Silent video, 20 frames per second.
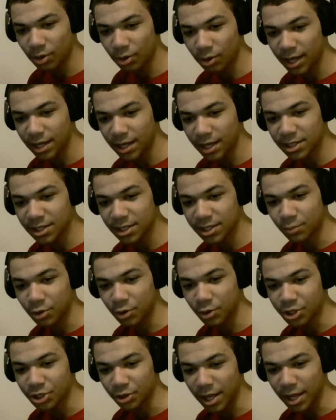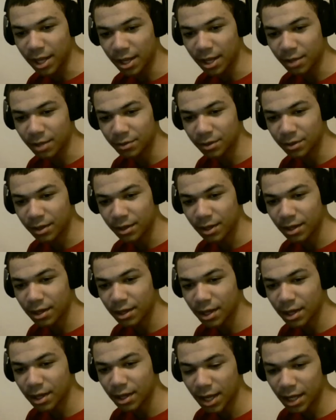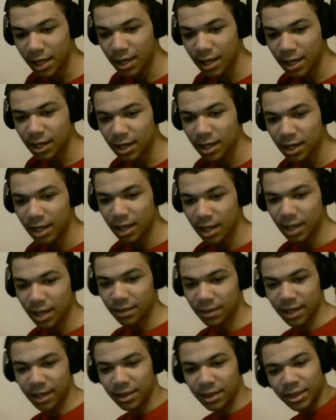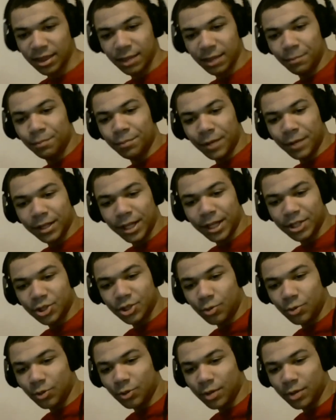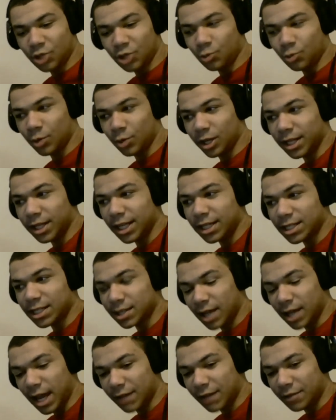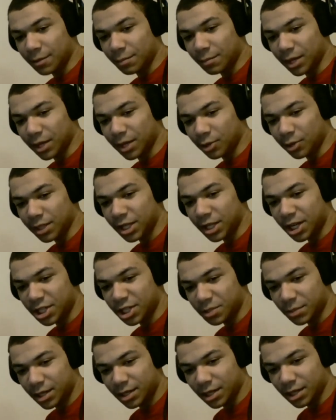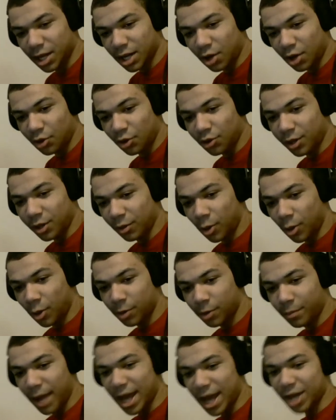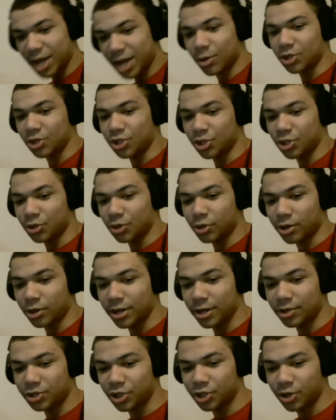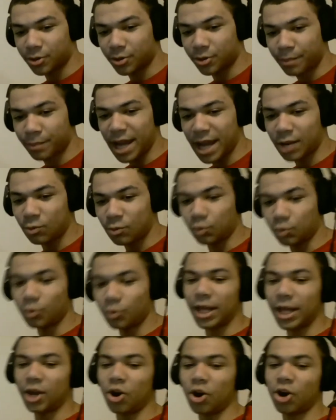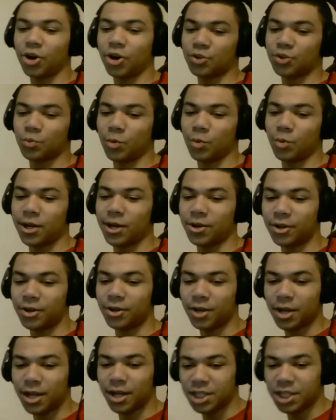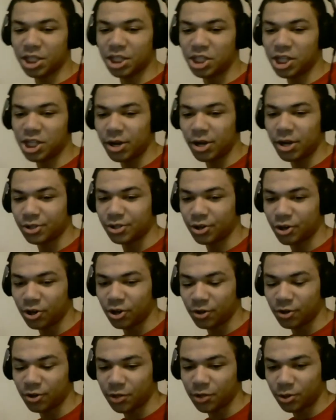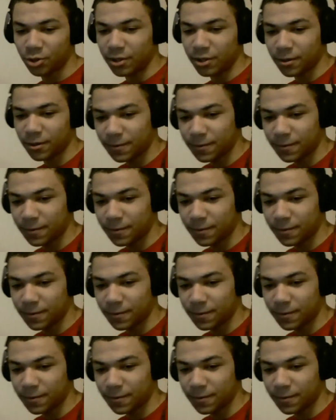leg to support your leg up, and that you really need to have the pillow attachment on the lower back, or else your back will like arch weird because the chair has a curve to it.